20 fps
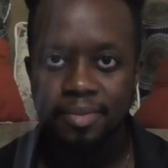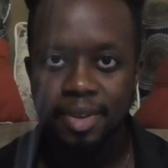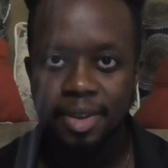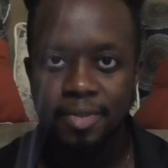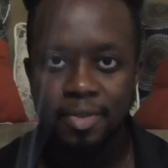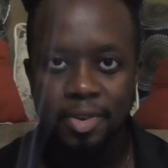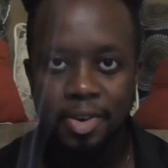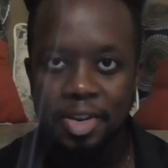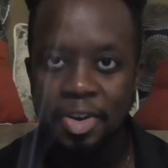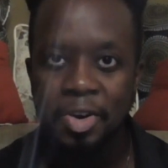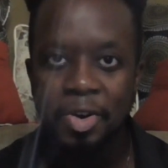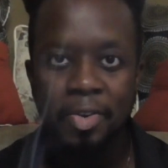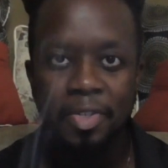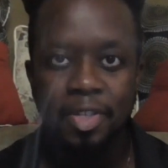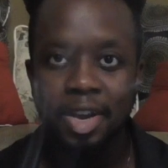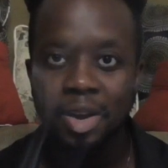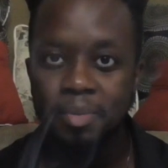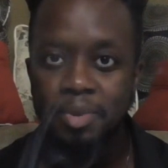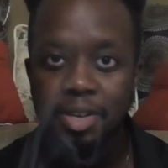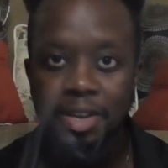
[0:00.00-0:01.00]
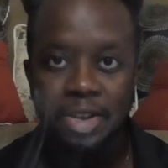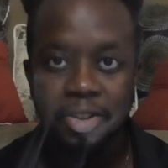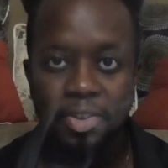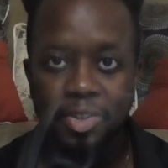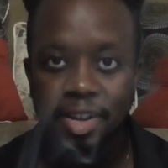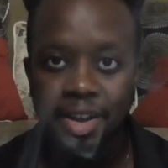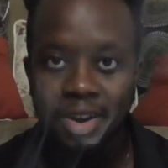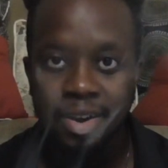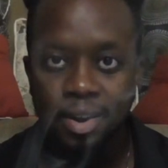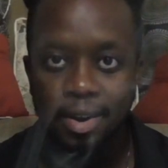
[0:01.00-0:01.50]
If you didn't know that, I'm telling
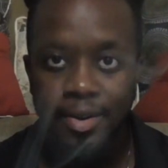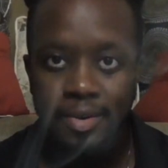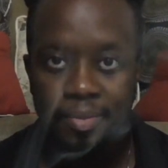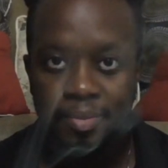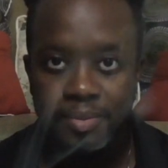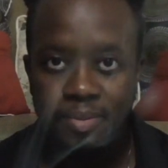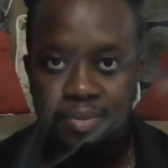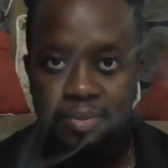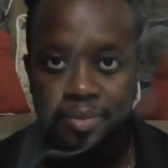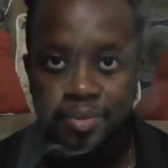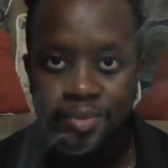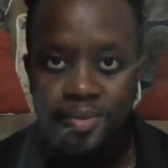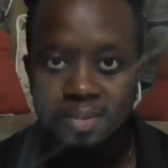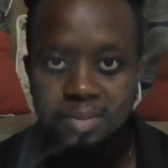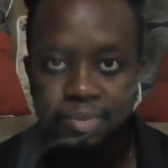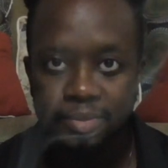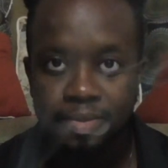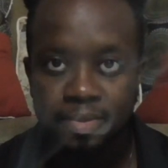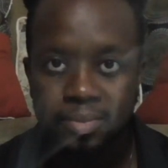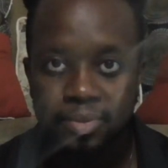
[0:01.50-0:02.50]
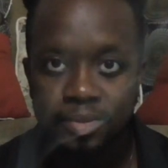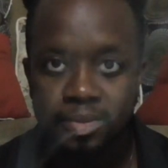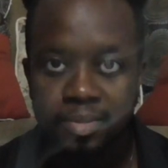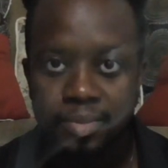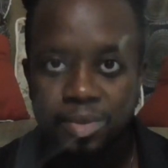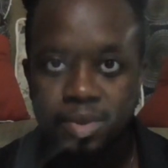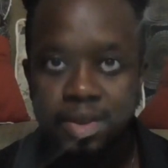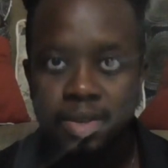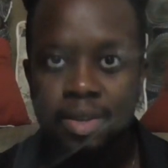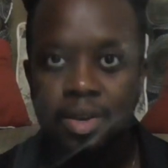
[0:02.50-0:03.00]
you that now.
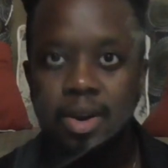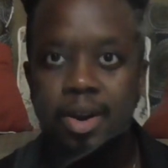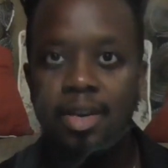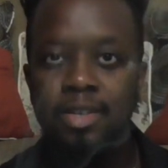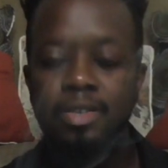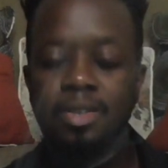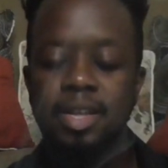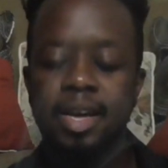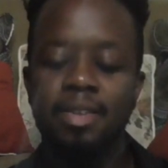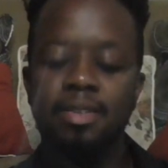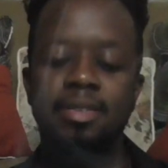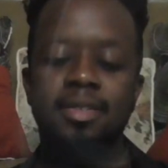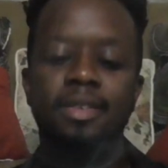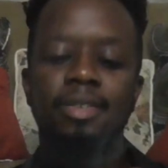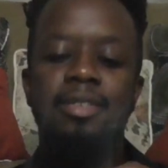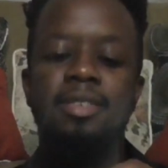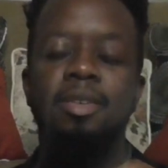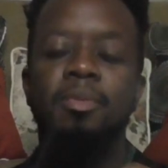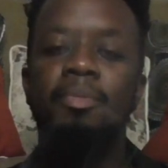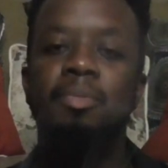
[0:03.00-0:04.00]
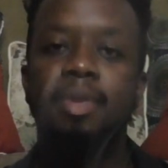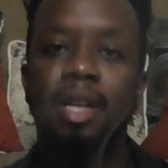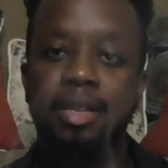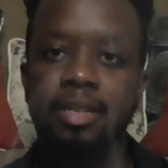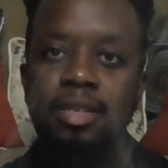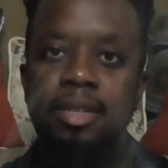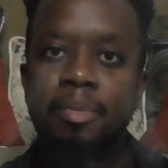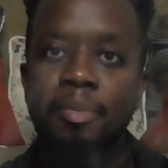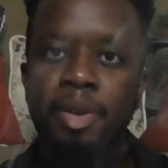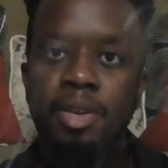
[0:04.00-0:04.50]
Alright, so that's the sim
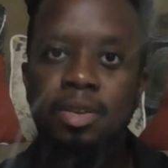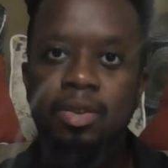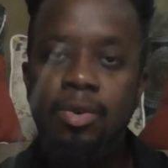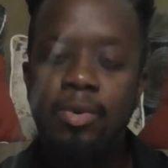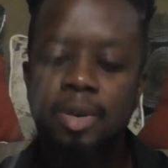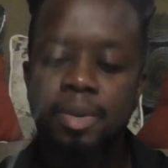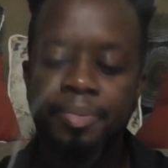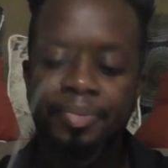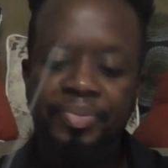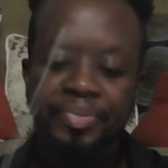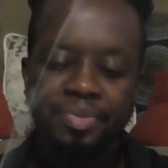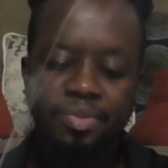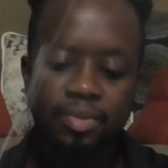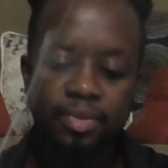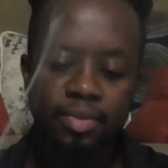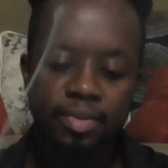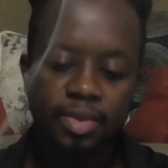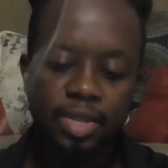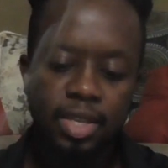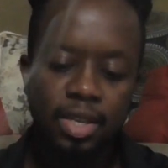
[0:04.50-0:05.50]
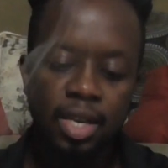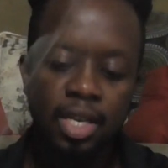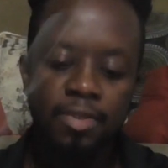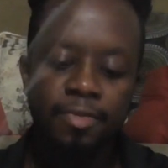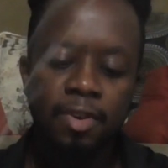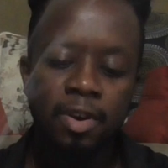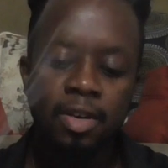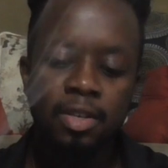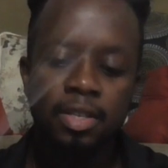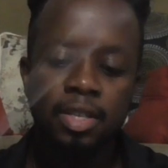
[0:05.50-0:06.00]
that's the mental one. As
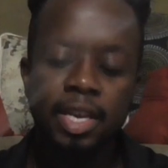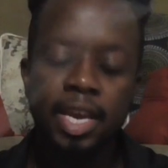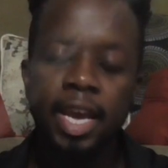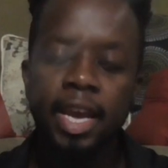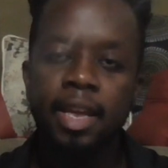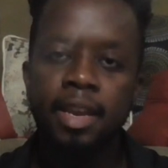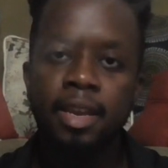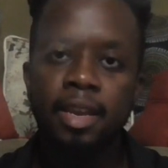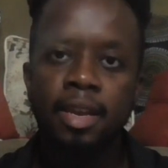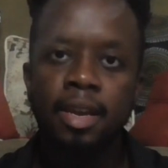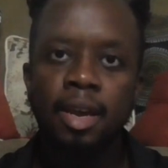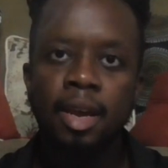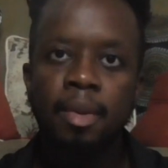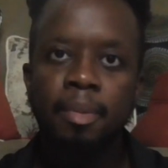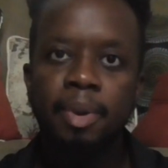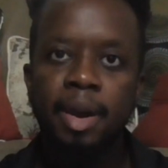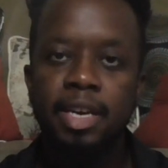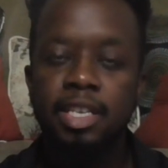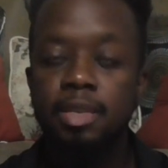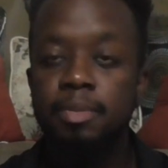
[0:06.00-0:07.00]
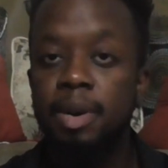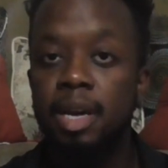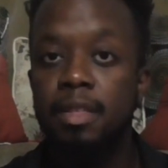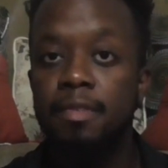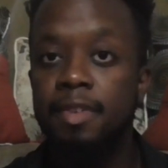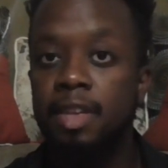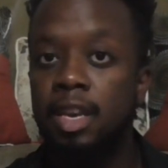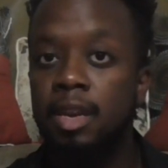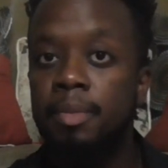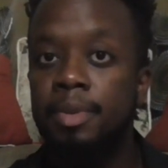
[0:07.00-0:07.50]
far as the candy, passing by
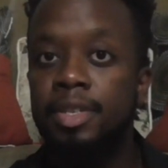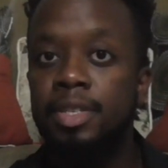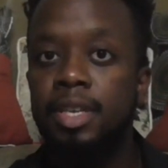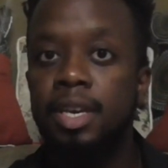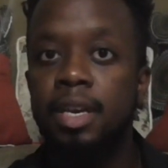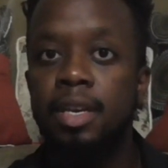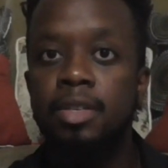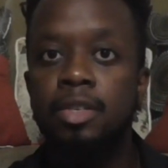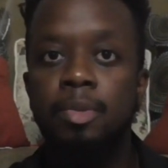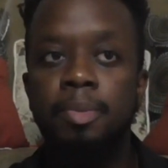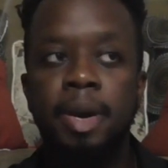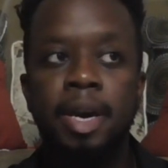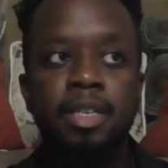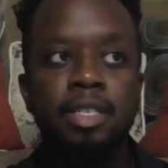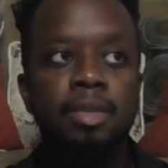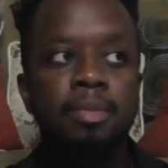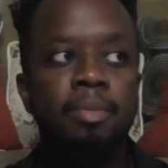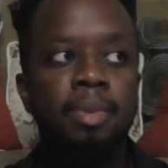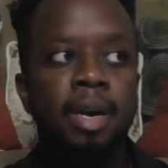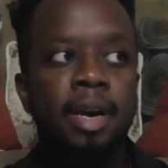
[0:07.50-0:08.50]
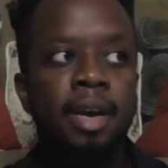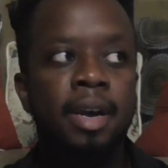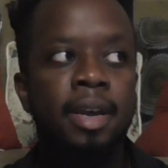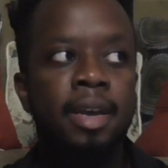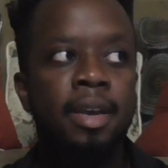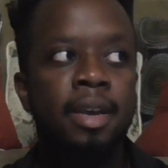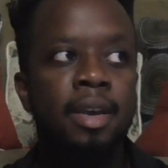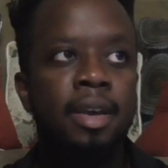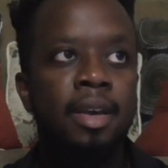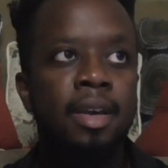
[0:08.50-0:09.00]
the vending machines or passing
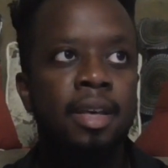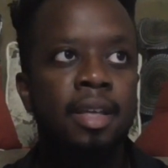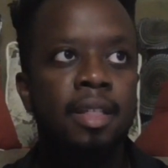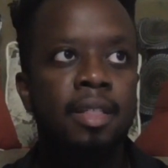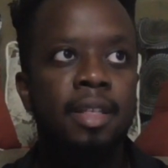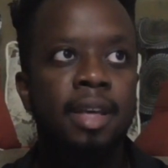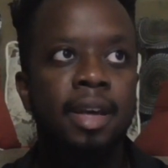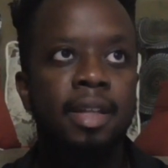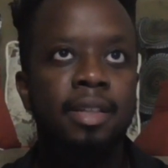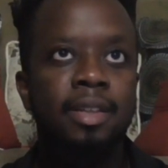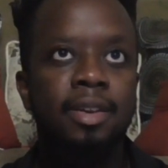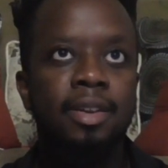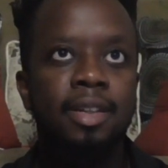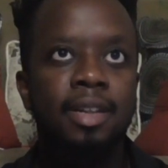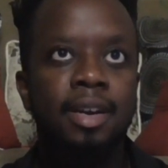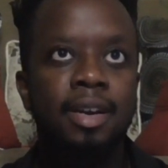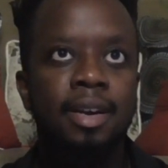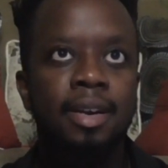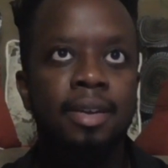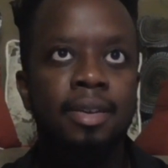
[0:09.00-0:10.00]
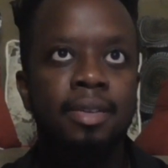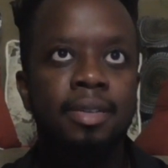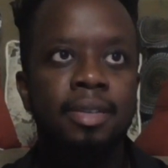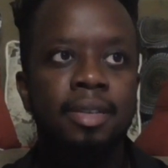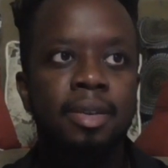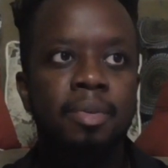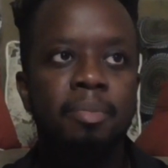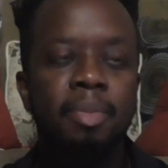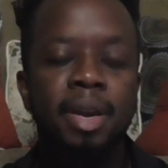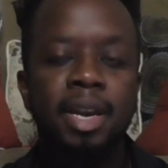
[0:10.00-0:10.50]
by that little uh,
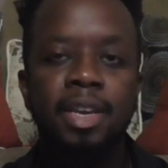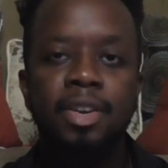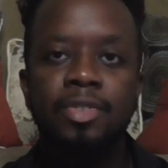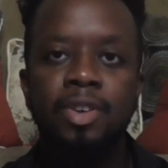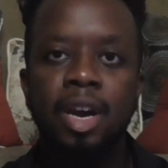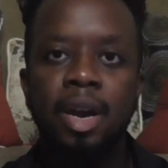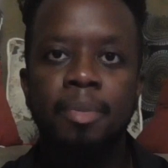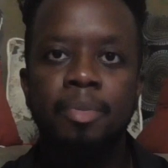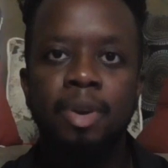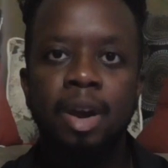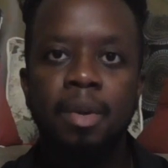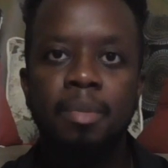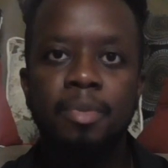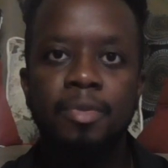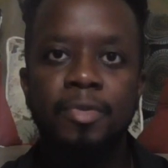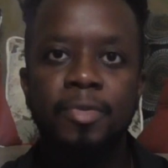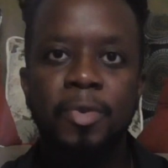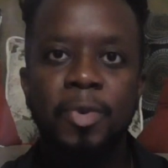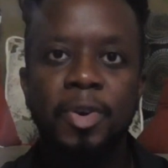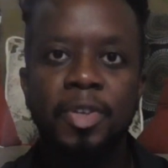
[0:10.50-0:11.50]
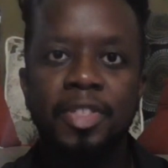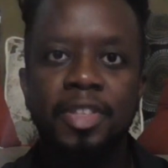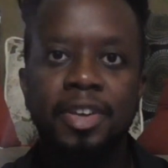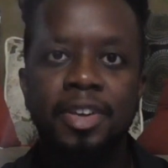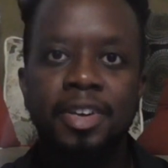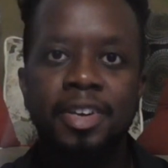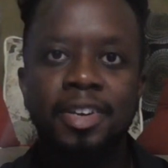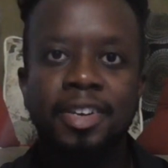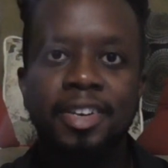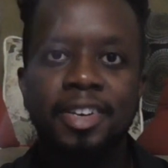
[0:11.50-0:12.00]
money trap right before
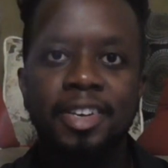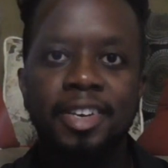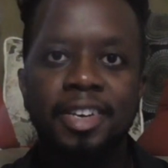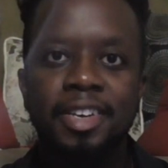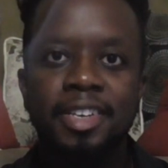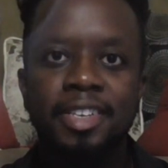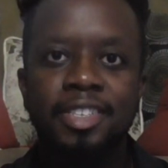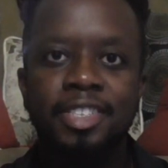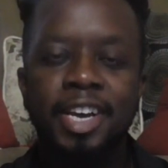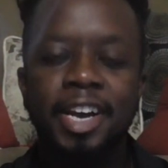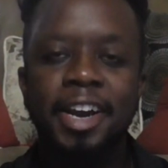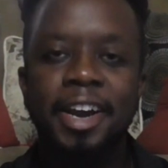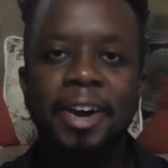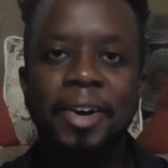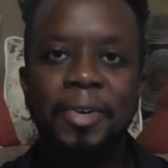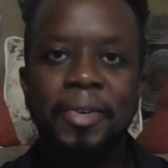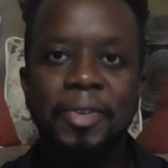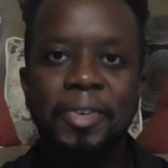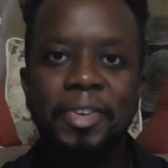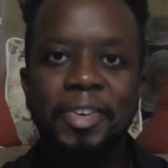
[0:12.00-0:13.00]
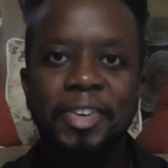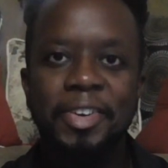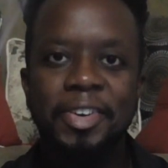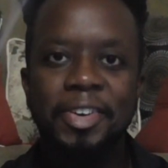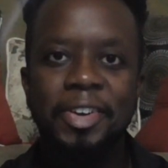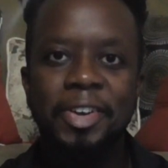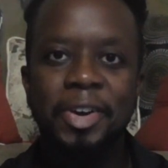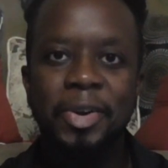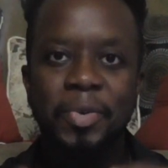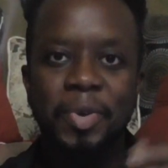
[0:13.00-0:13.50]
the checkout,
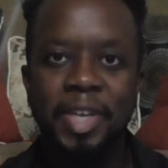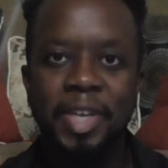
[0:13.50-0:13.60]
you know,